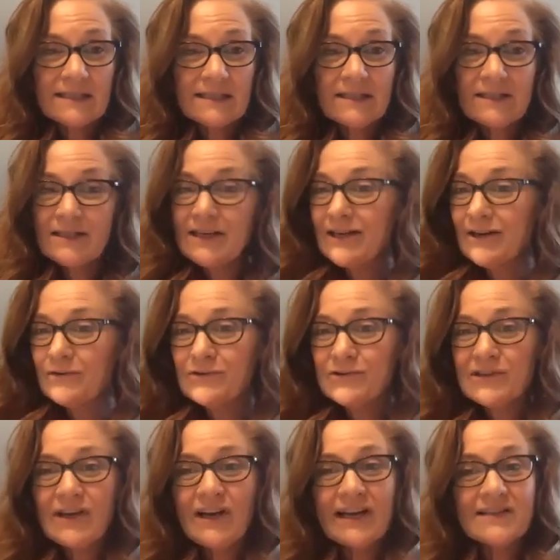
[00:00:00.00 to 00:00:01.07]
No, there's
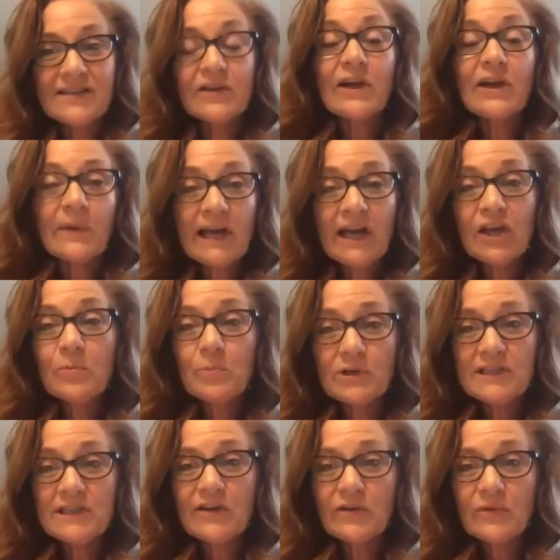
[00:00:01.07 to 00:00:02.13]
not. So go ahead and put
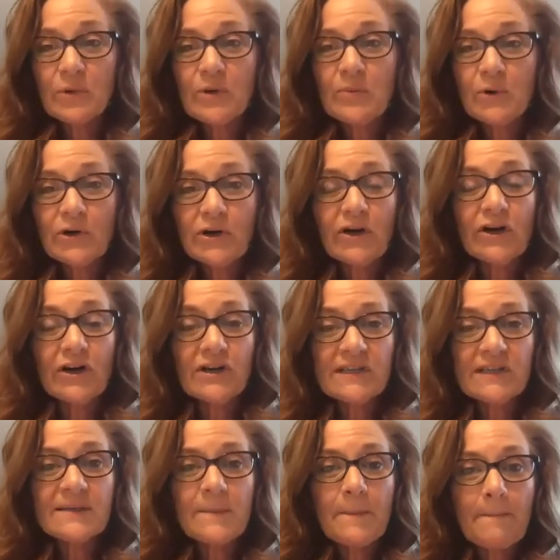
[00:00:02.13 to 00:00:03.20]
down 3 more
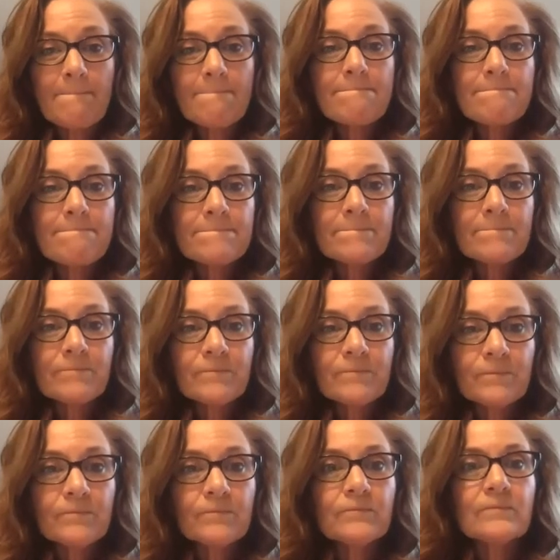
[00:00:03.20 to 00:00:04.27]
cards.
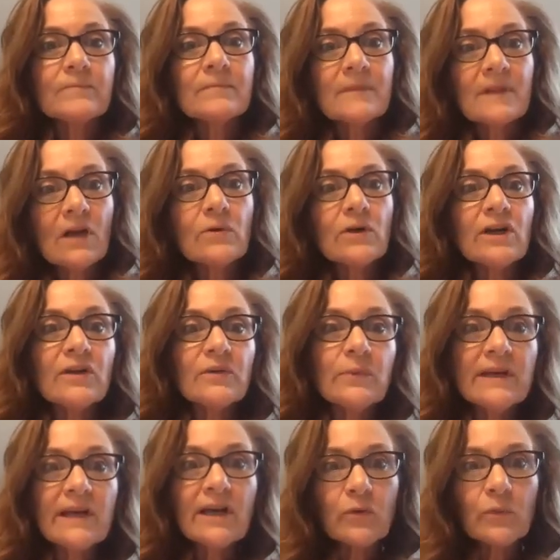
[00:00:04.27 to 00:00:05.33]
Oh, good. We
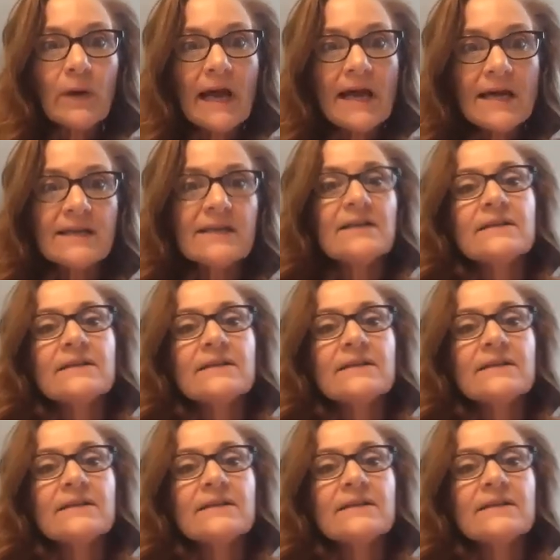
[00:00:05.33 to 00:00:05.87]
got a red.